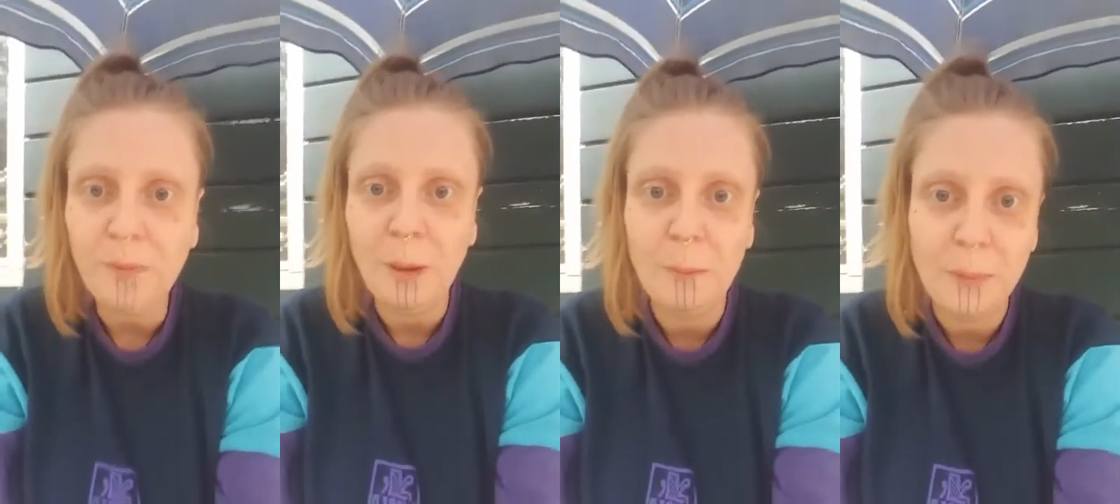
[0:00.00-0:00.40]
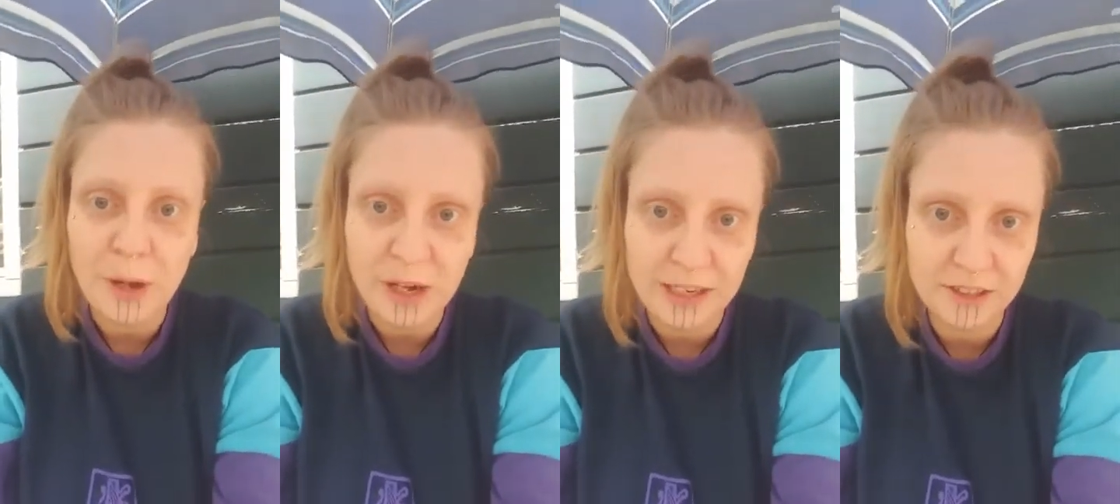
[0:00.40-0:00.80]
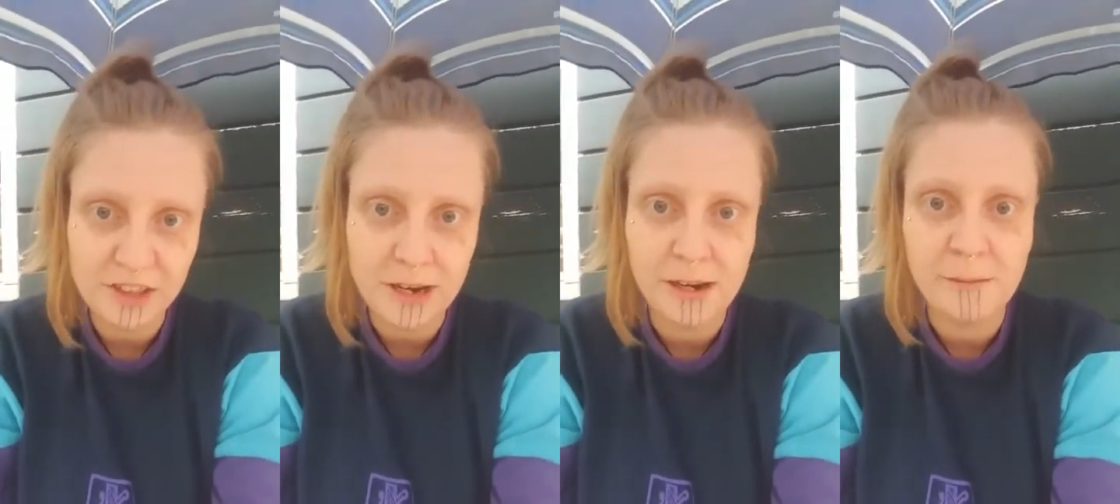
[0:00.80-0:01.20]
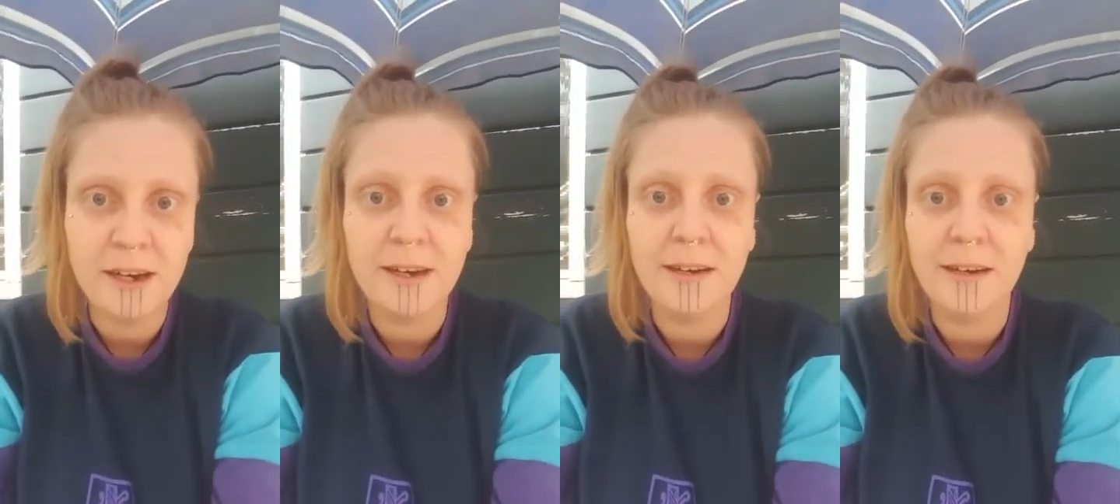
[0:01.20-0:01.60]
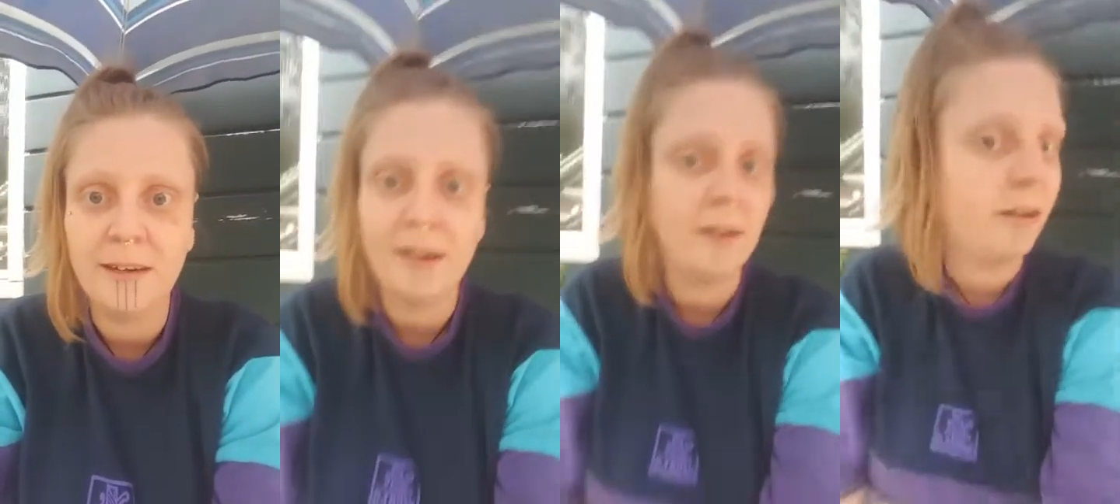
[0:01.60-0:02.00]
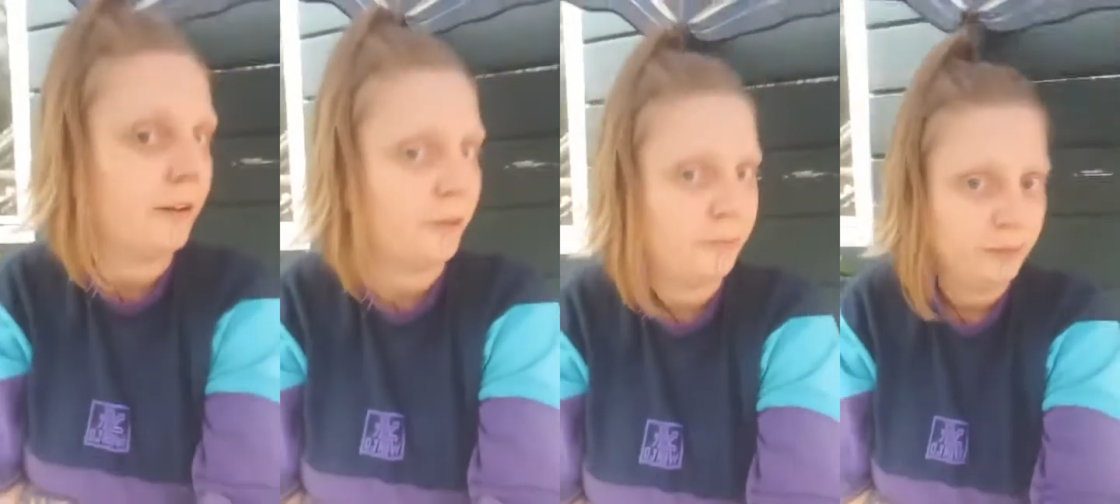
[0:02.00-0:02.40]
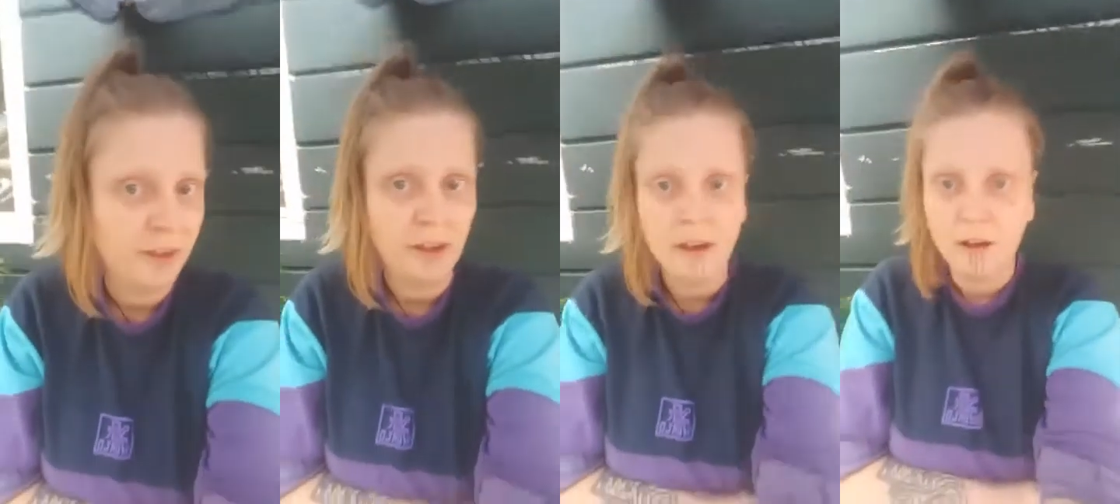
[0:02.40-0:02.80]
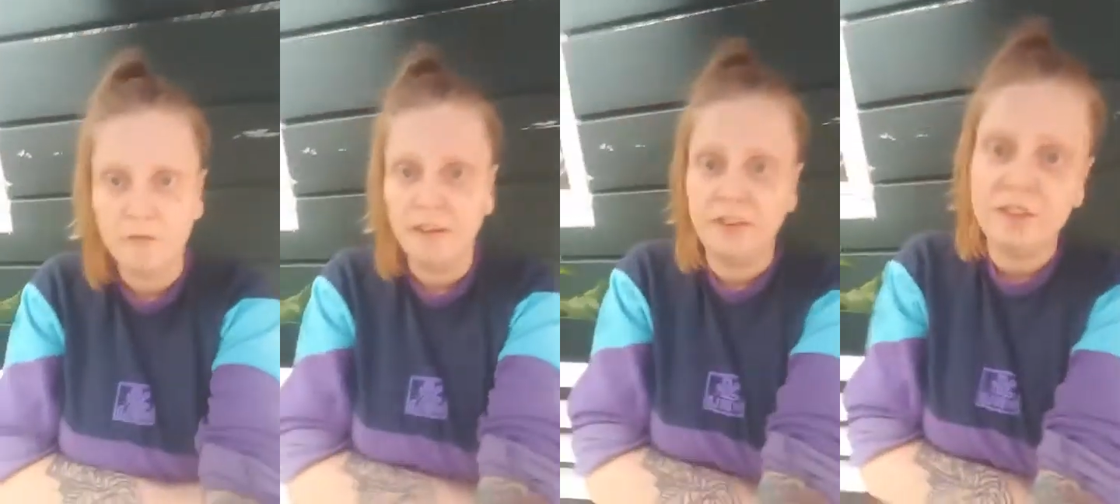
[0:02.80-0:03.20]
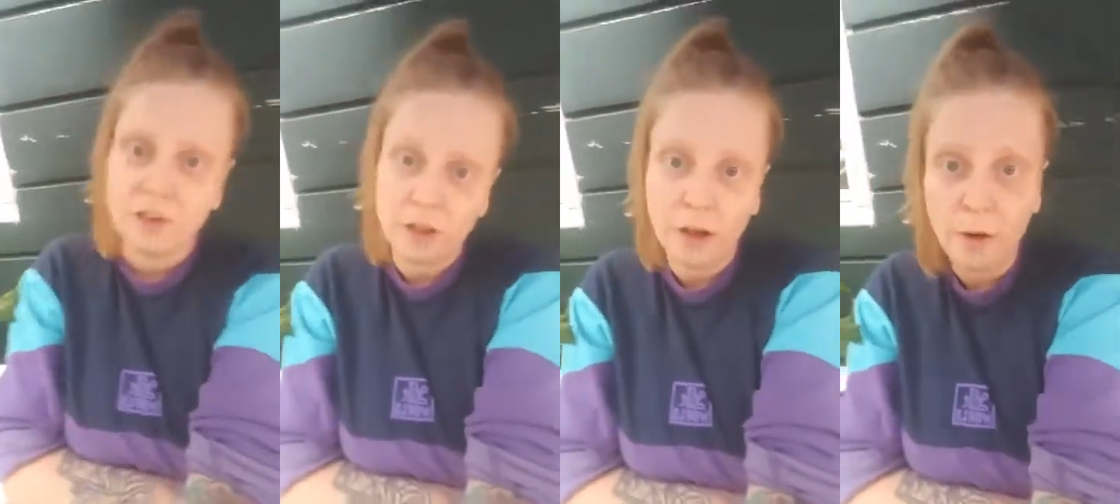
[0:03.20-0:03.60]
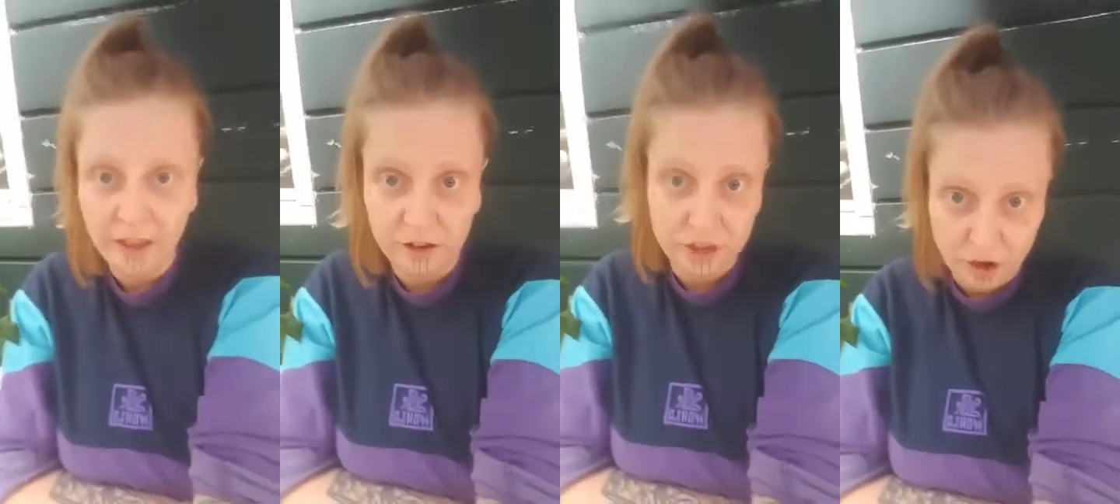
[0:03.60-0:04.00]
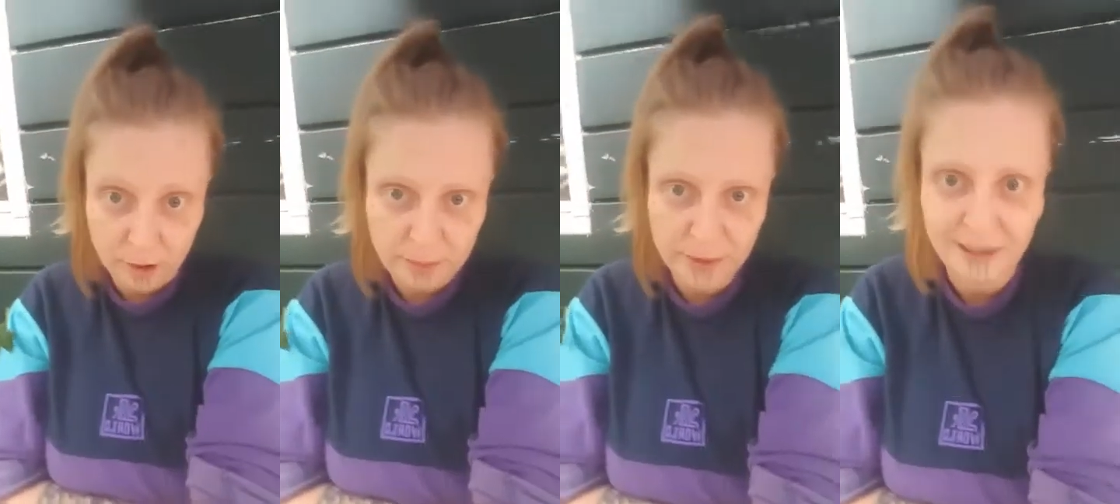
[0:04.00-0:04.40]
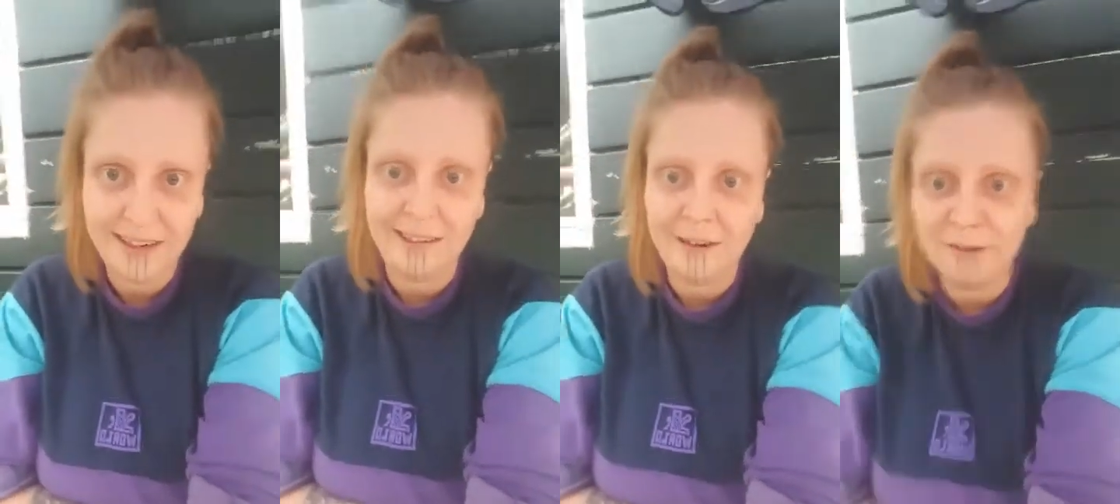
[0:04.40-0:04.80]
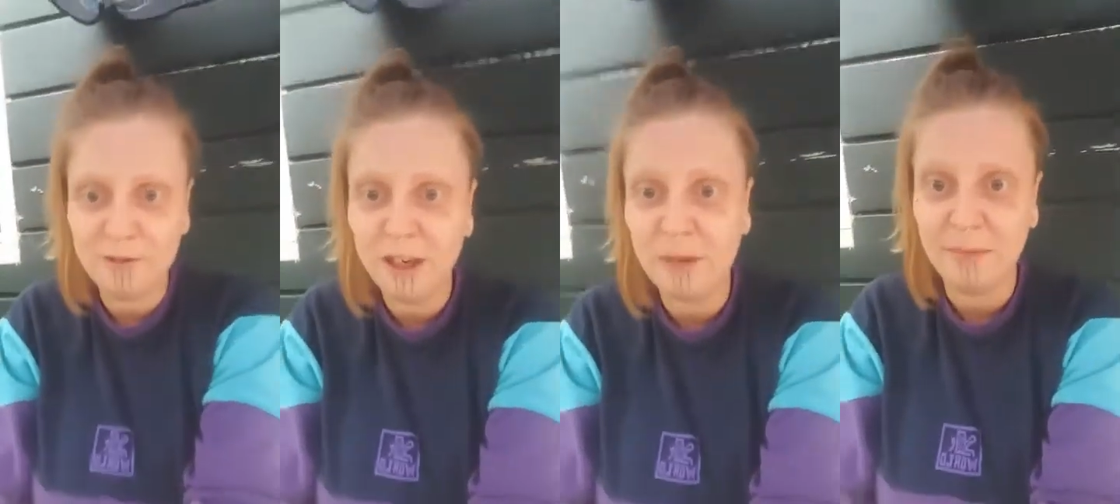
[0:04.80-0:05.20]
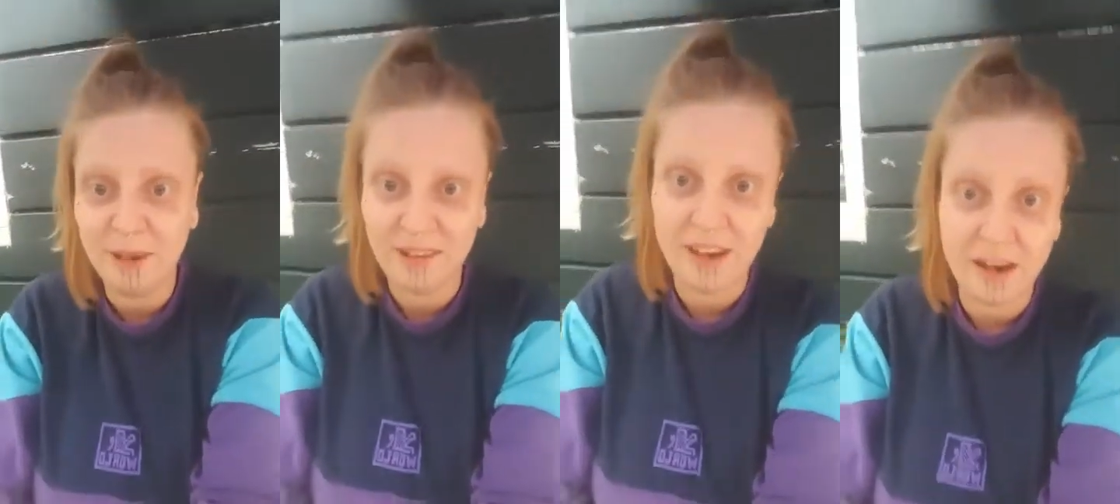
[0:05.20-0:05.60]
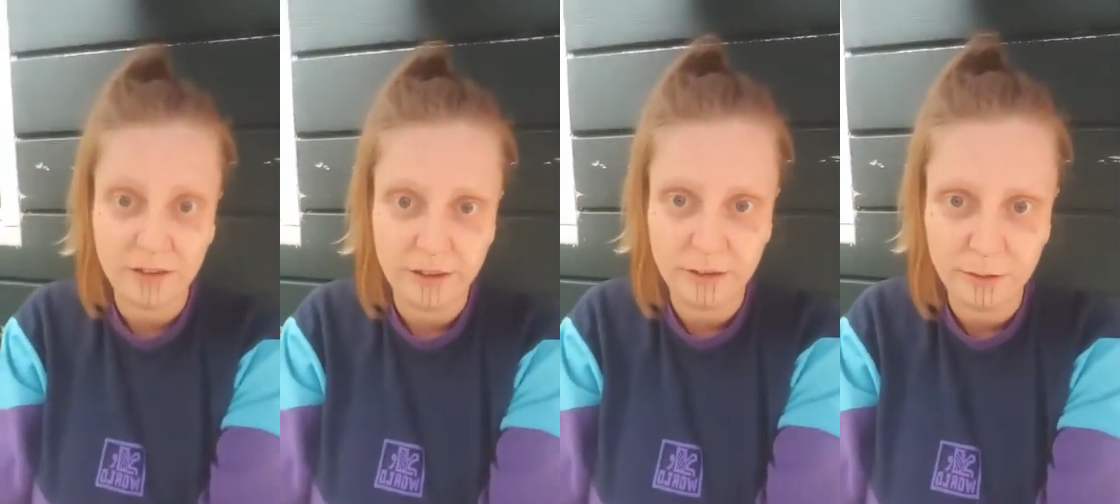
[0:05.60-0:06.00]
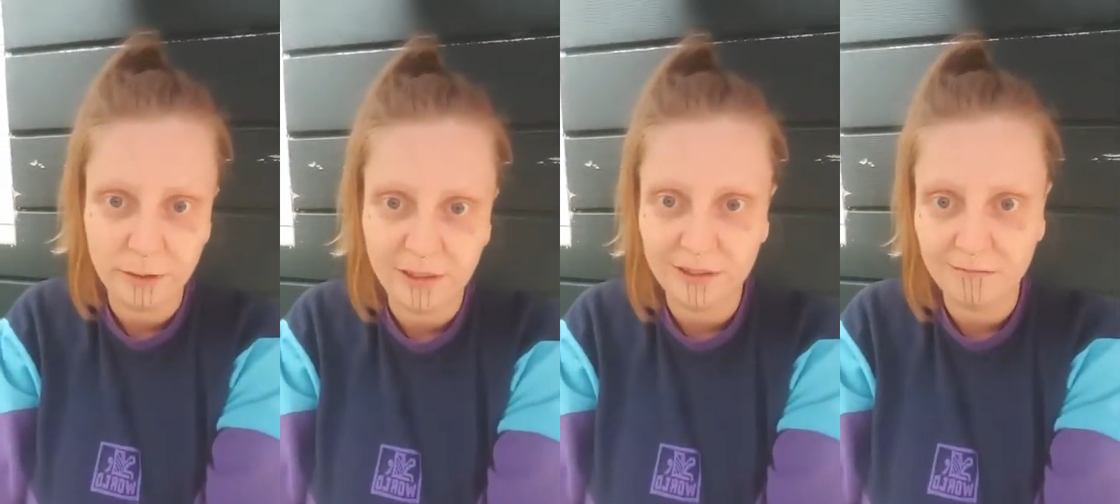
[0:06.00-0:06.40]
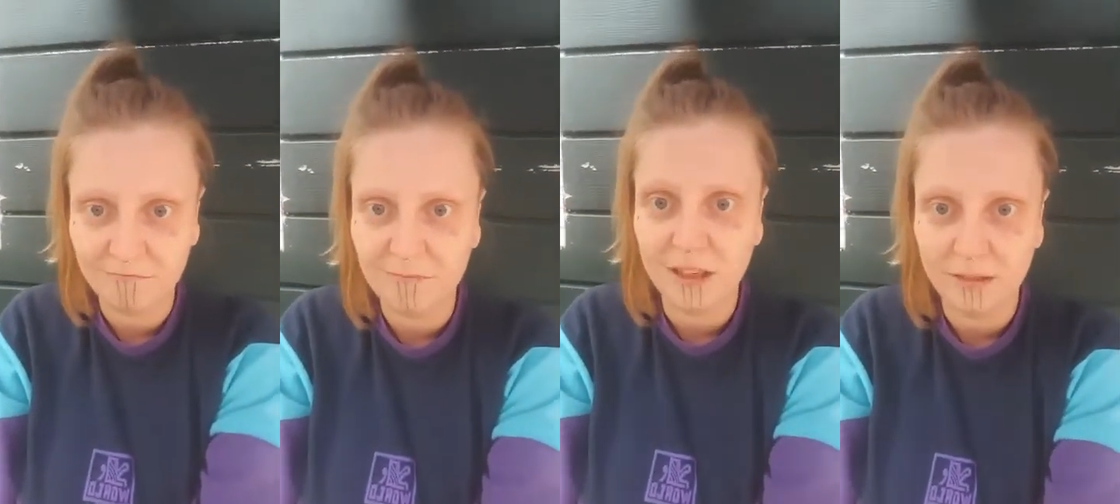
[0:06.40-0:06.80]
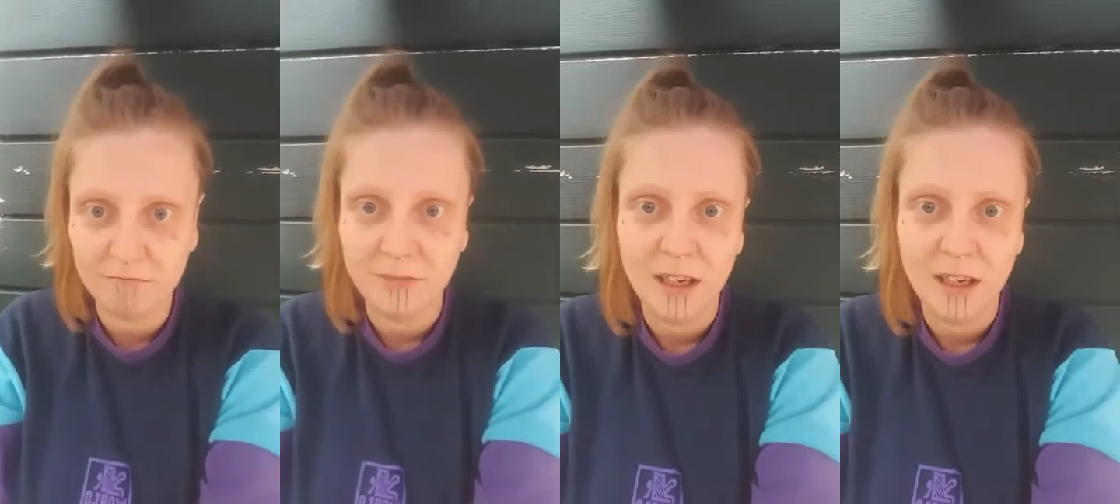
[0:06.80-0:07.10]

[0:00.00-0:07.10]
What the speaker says: But at the time, I had a vintage clothing shop, and I was really busy actually doing like.